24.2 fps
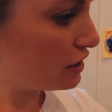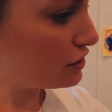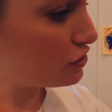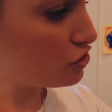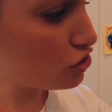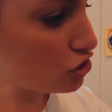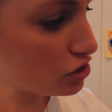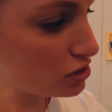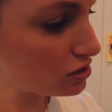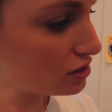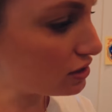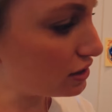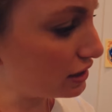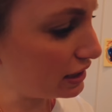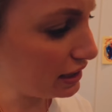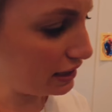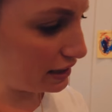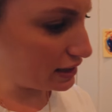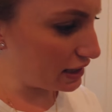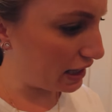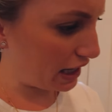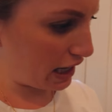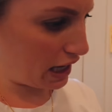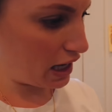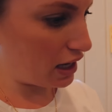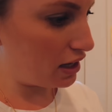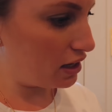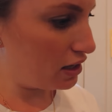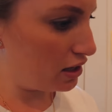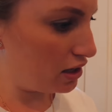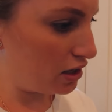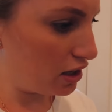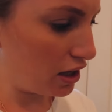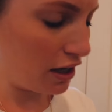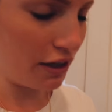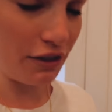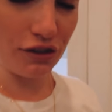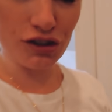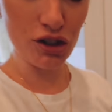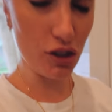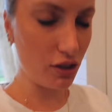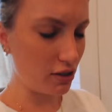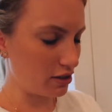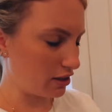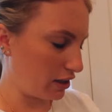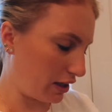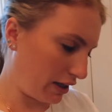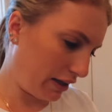I just cleaned that. I
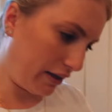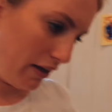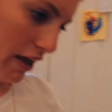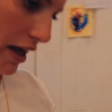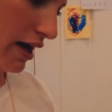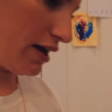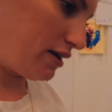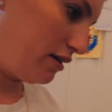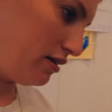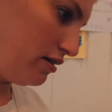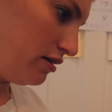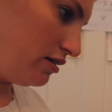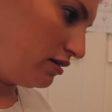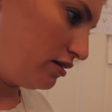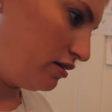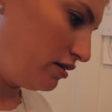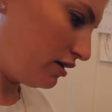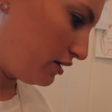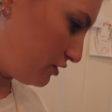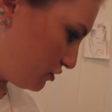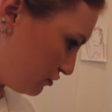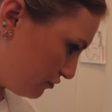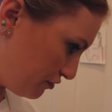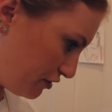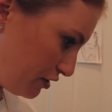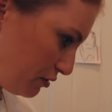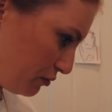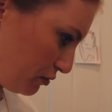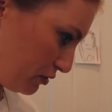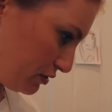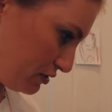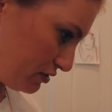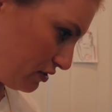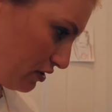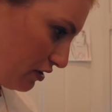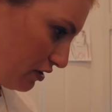just cleaned that. Get your fingerprints